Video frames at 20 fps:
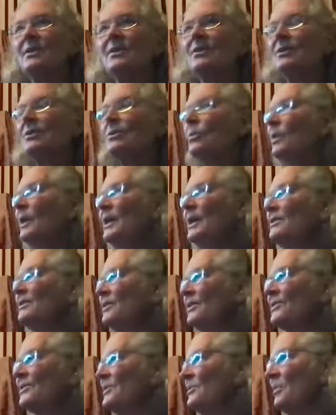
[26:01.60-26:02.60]
you wait
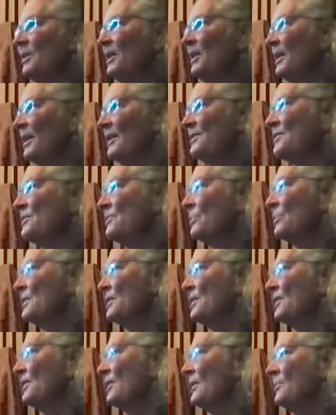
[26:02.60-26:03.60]
until somebody asks 3
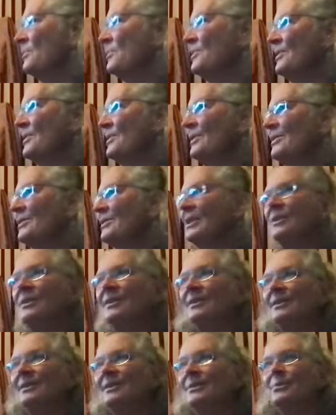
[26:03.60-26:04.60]
times. It's like,
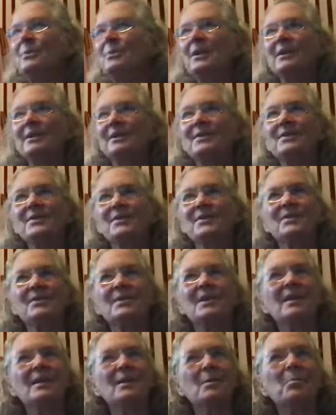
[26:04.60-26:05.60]
this is
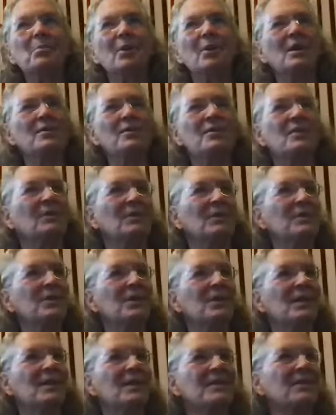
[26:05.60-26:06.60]
not a
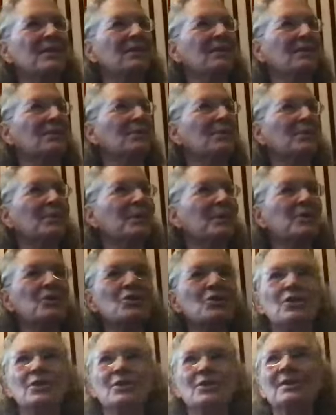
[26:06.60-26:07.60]
proselytizing
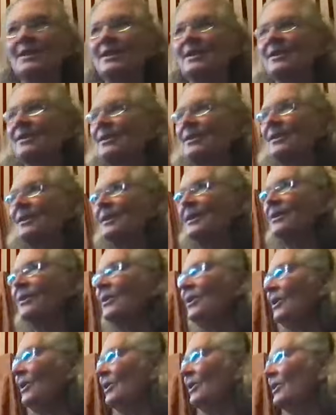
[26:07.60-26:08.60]
tradition here at
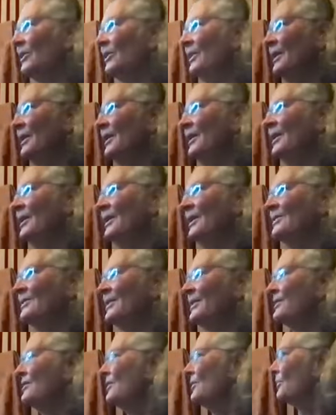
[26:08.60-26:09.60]
all. It's
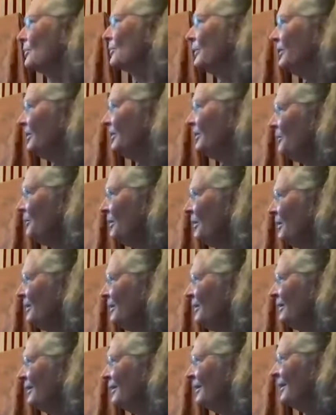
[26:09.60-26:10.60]
like, do you really want
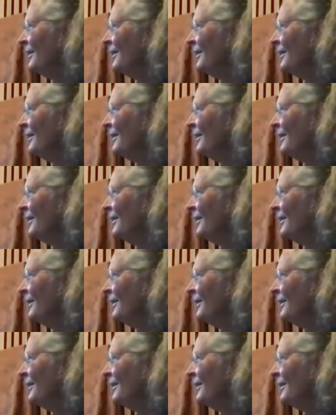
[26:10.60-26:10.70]
to,